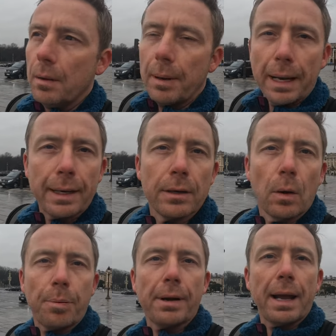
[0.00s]
but I
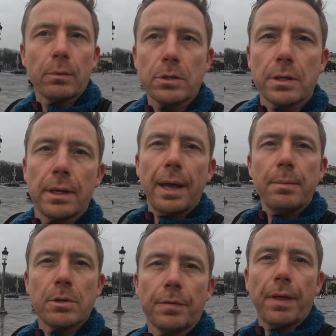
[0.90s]
cannot pronounce the
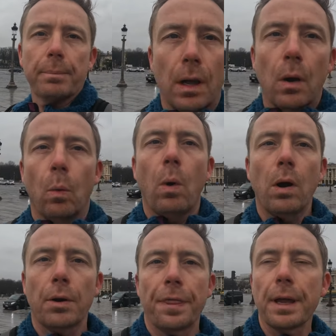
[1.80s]
names of them. One
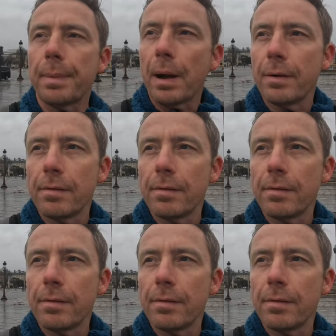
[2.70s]
good thing about it